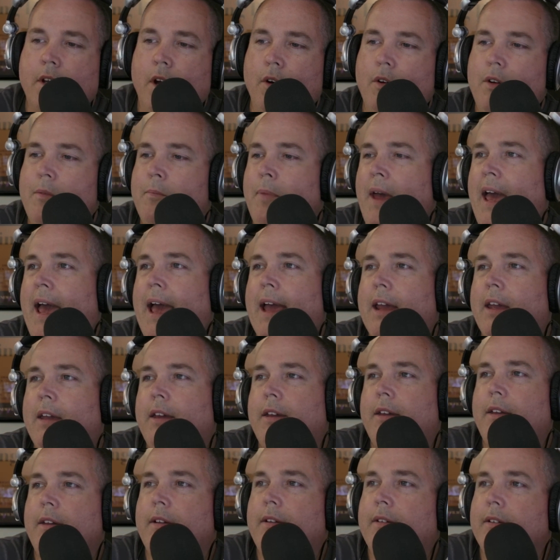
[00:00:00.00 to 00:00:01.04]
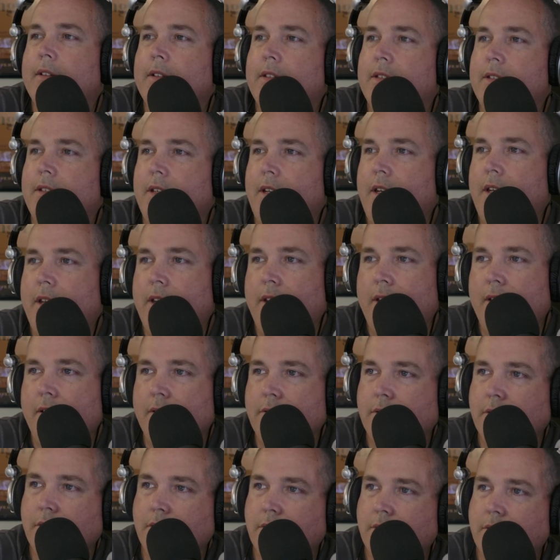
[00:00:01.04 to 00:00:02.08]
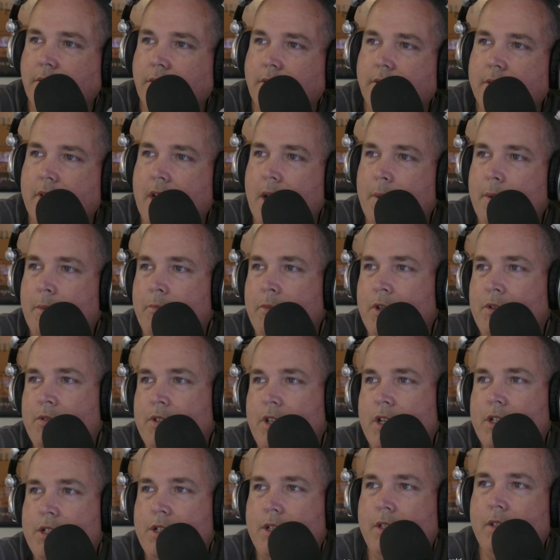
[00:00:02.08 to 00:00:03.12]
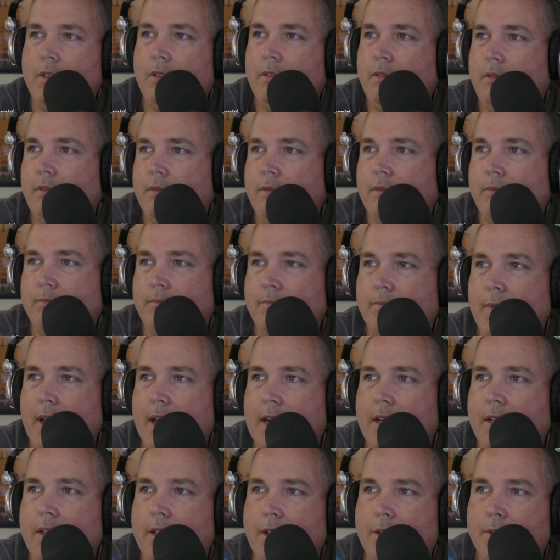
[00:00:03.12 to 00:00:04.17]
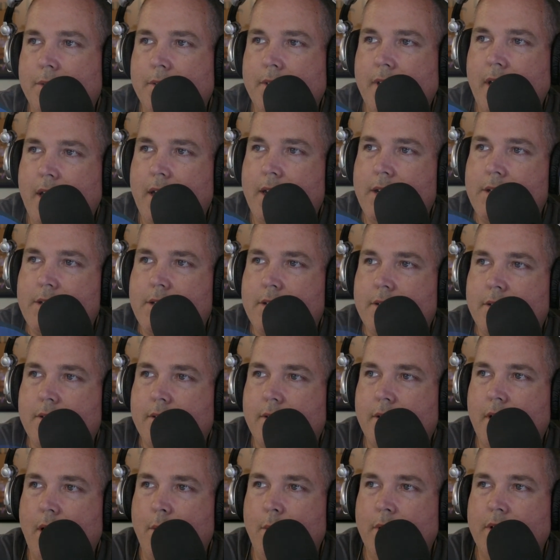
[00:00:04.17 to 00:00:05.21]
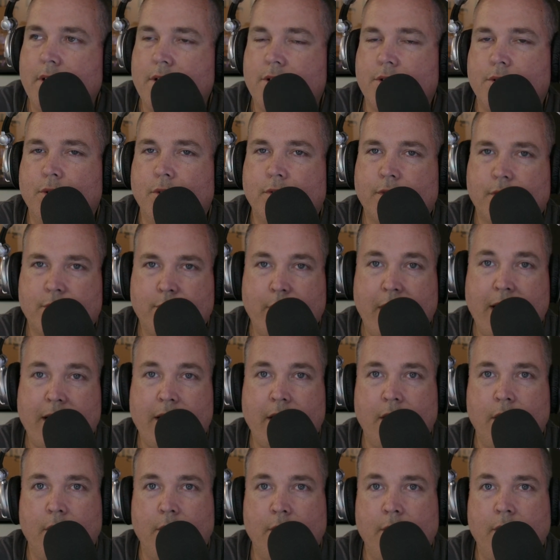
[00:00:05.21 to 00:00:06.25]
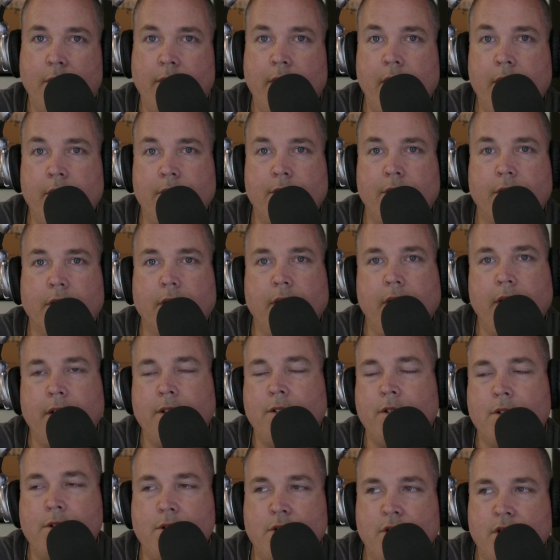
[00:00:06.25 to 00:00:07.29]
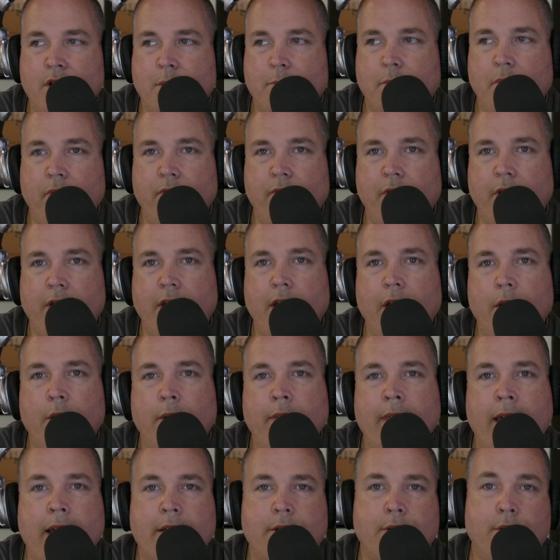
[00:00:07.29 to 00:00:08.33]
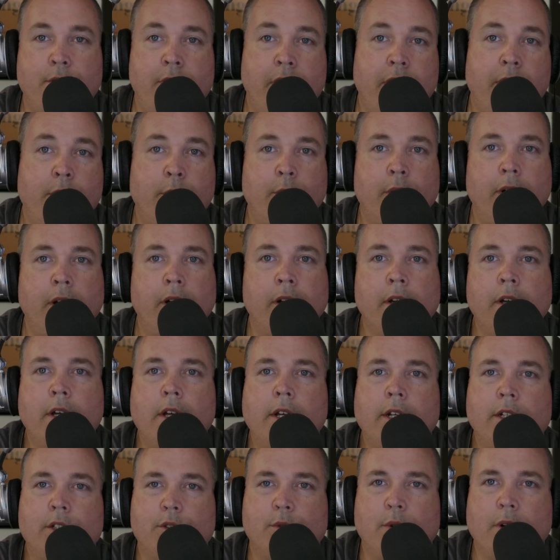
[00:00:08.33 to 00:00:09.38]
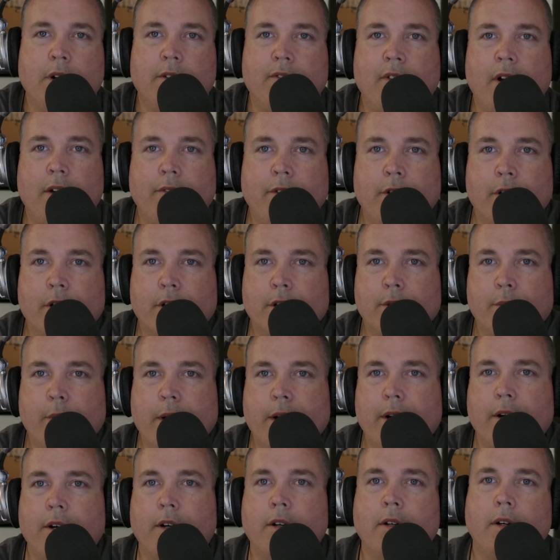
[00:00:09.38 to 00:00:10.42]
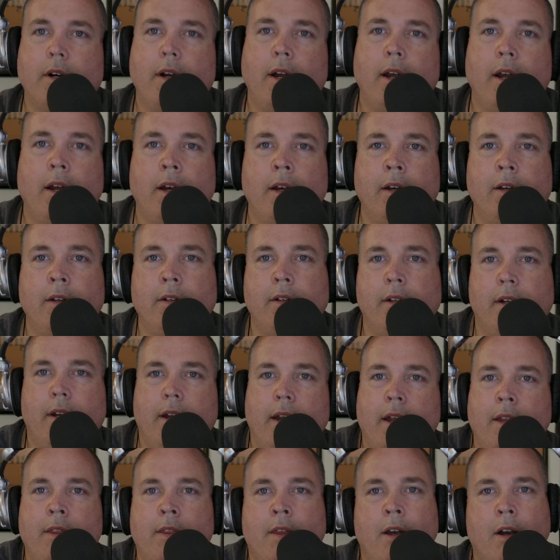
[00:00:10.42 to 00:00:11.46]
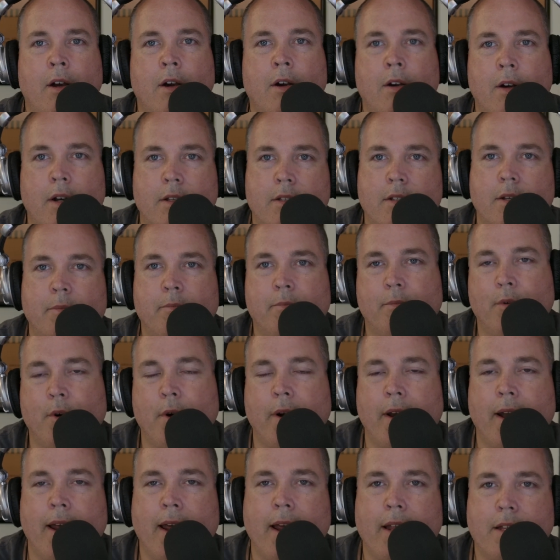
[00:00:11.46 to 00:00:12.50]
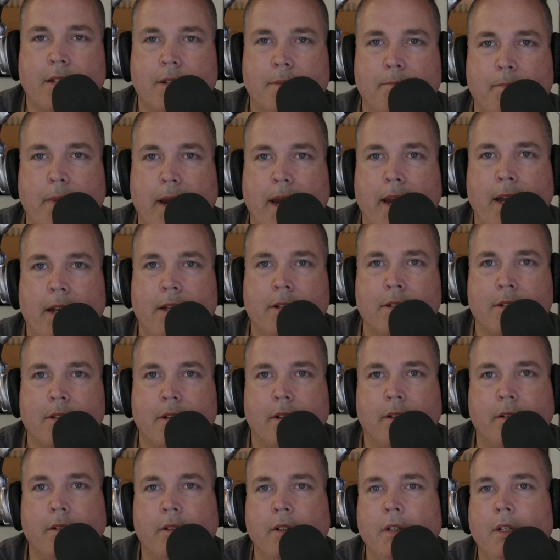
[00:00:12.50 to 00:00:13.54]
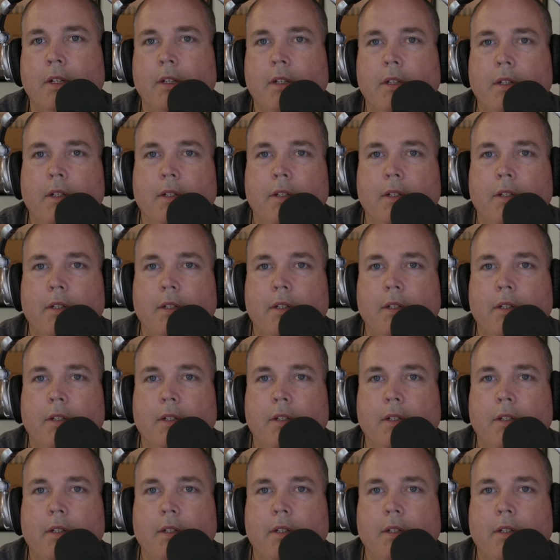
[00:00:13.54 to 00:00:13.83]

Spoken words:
Going back, let's see. I'm a musician. Back in the old days, I went to school for radio and then took an internship in video, and that turned into a 25-year career. And in there, at some point, I had some bands and